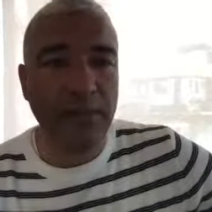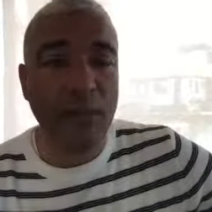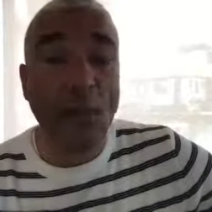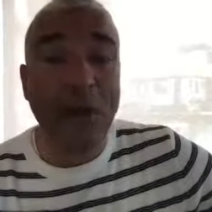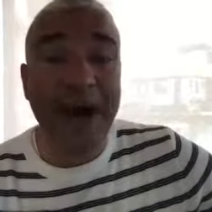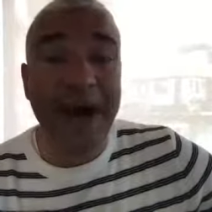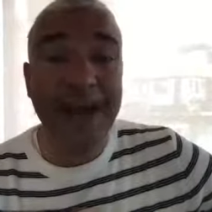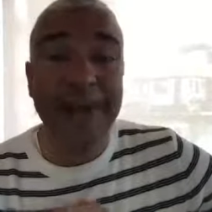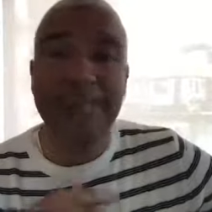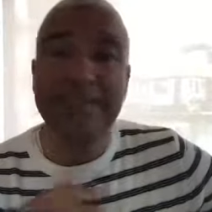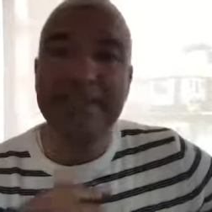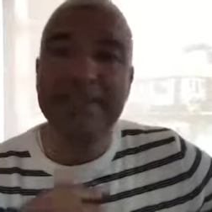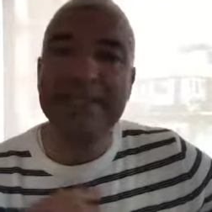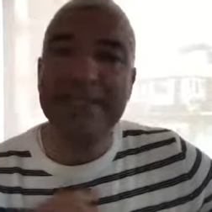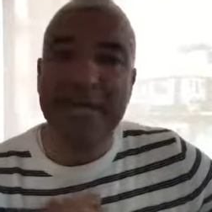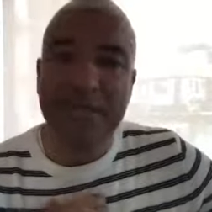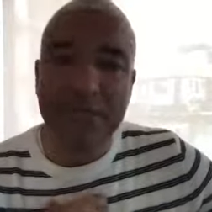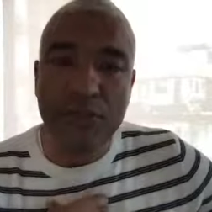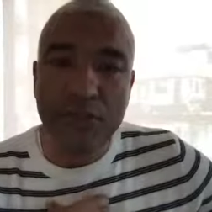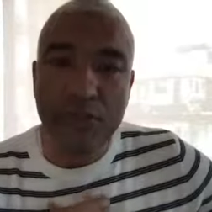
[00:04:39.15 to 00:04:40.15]
Why?
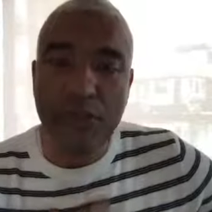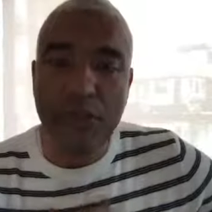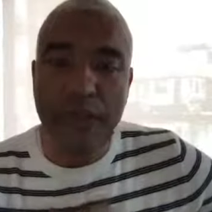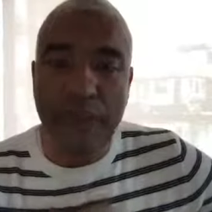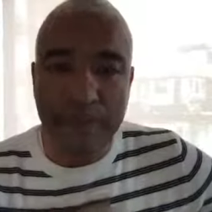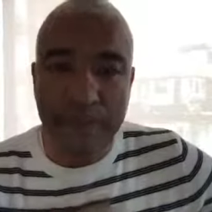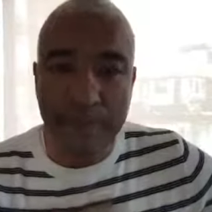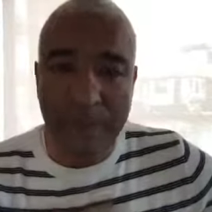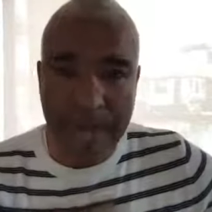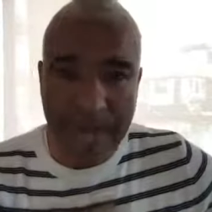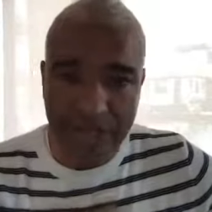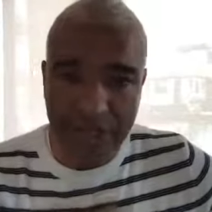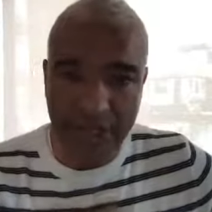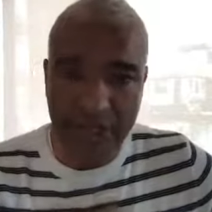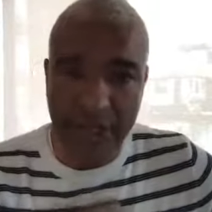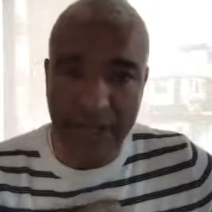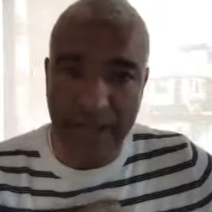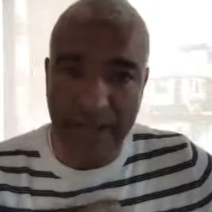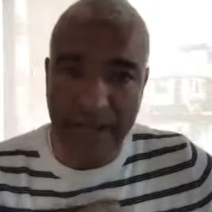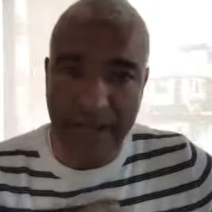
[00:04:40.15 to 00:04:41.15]
Because I do what I'm
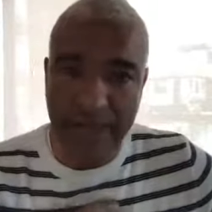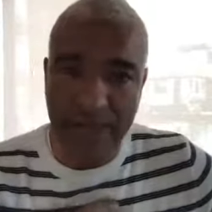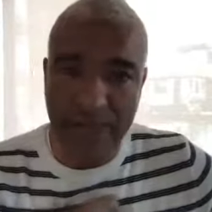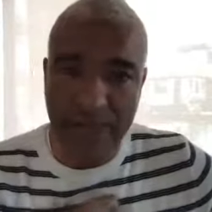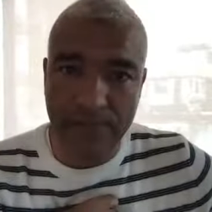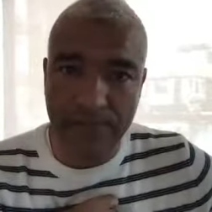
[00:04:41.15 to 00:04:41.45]
passionate about.